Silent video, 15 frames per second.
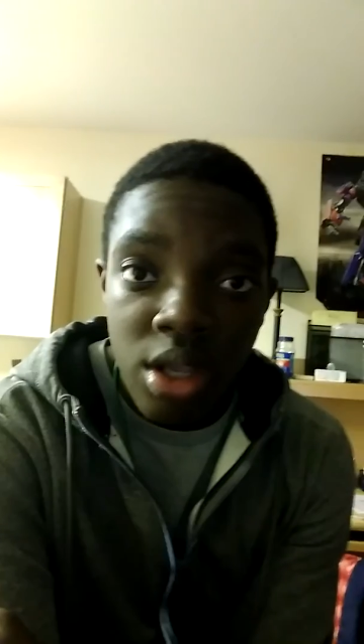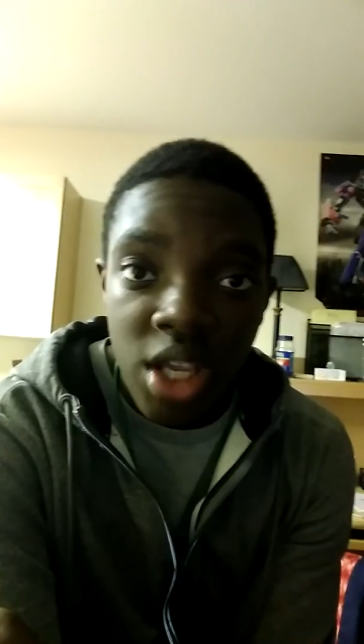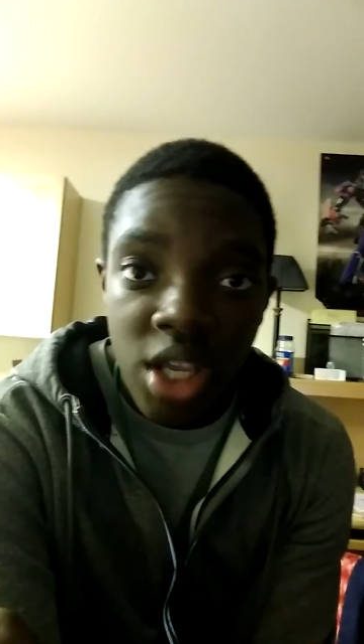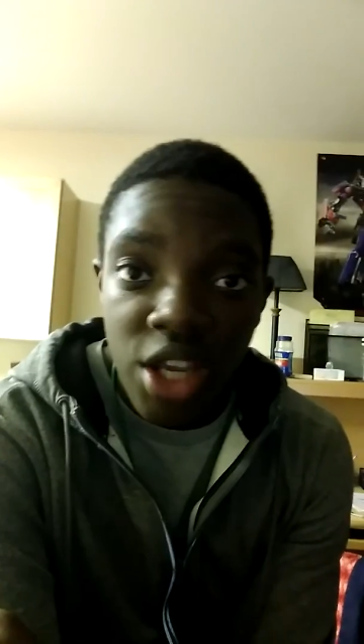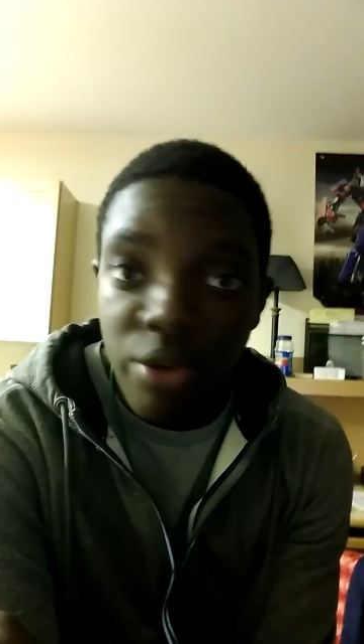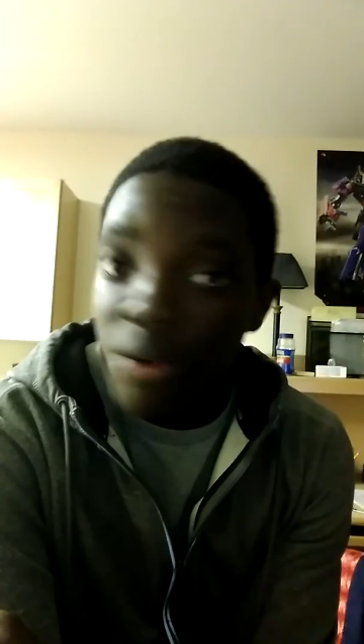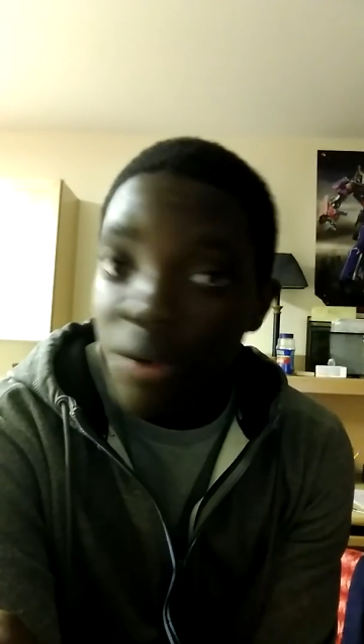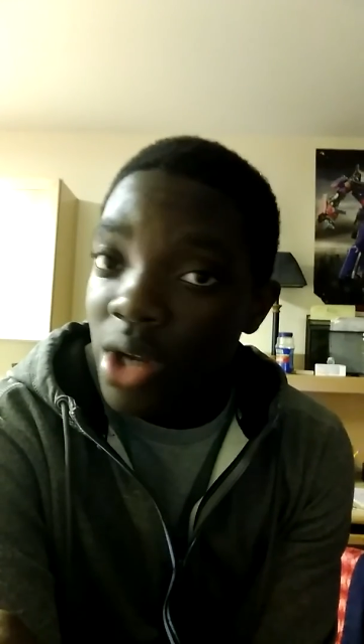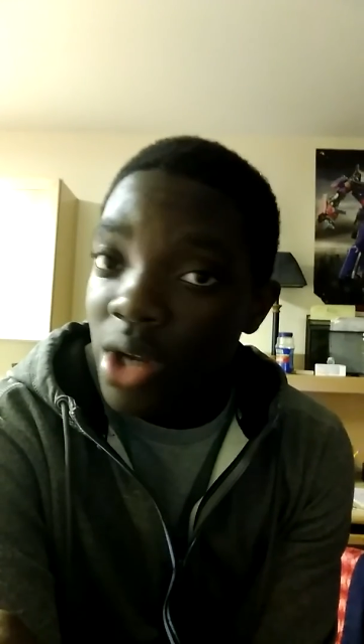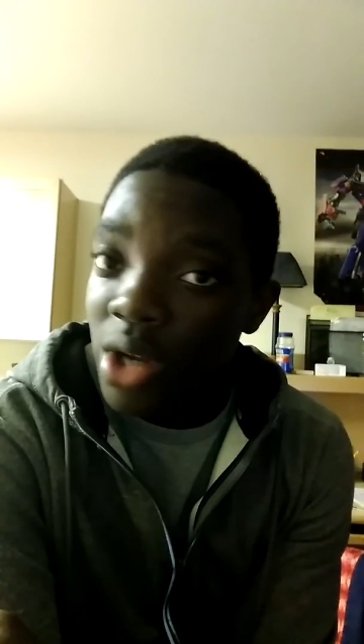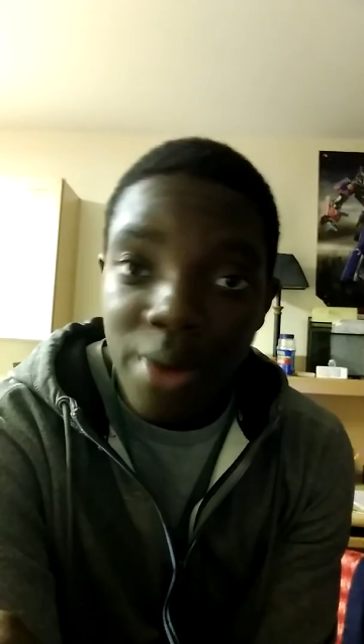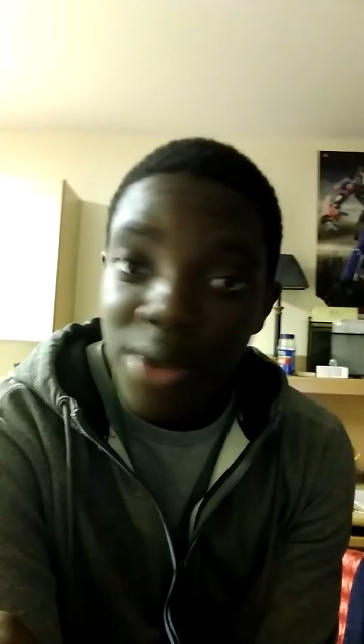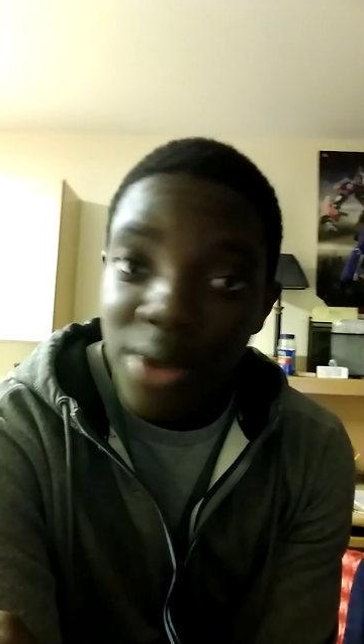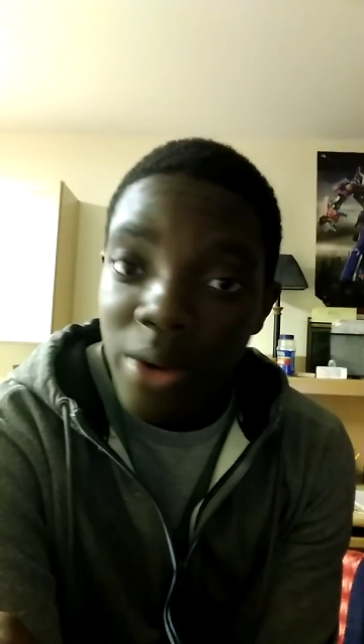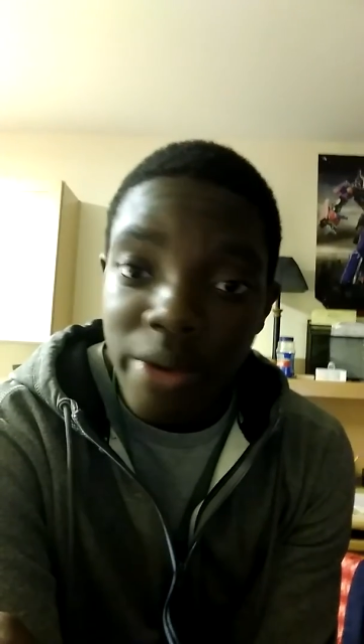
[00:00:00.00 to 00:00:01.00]
if we
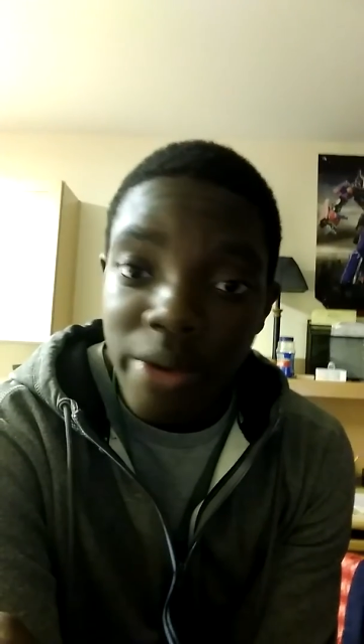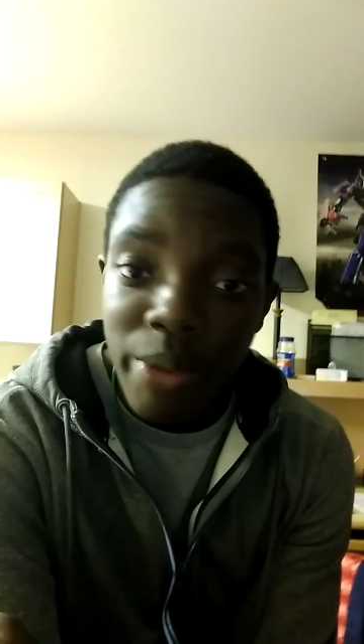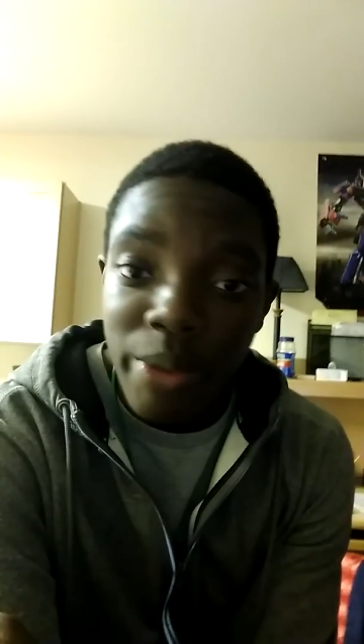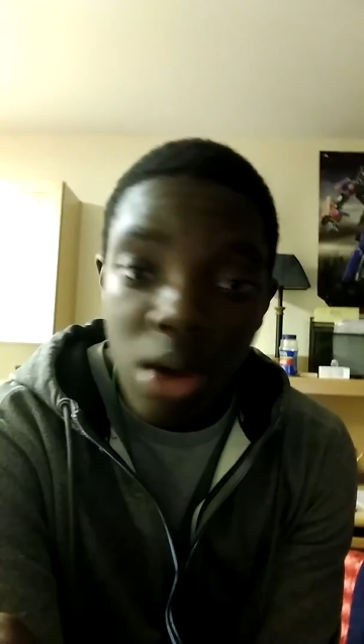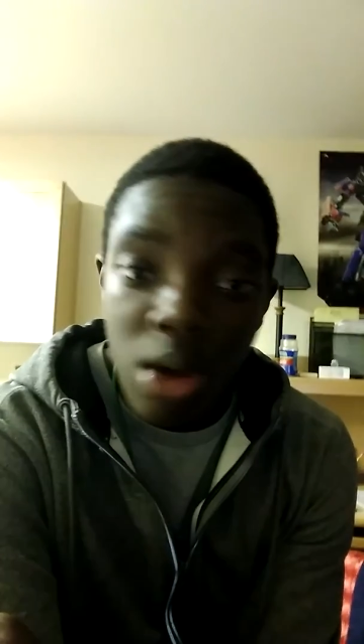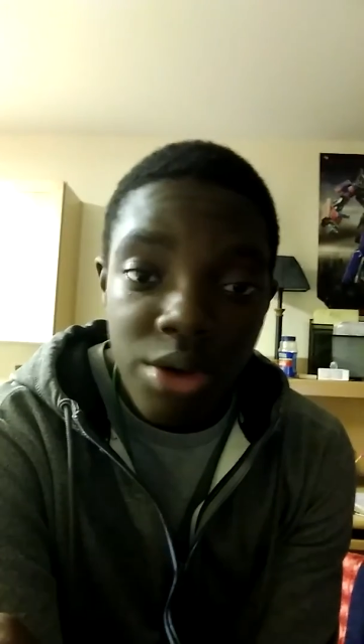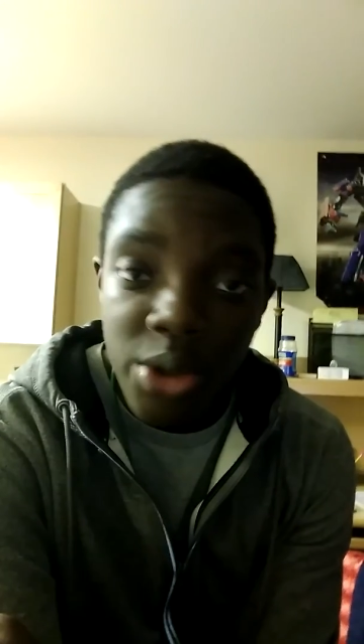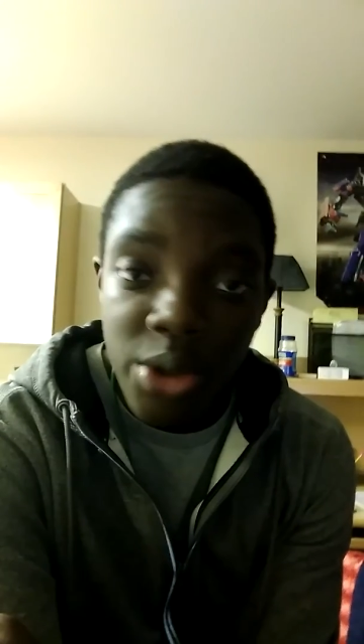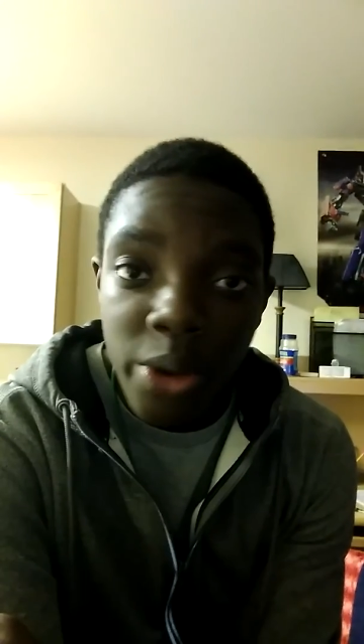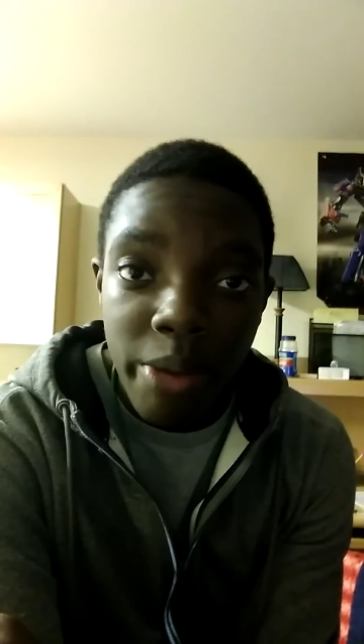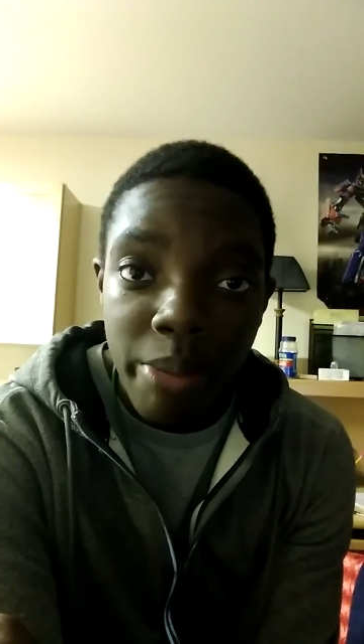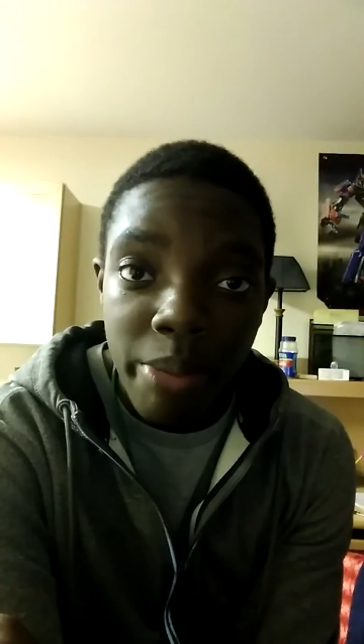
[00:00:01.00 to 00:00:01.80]
don't do it, we don't do it,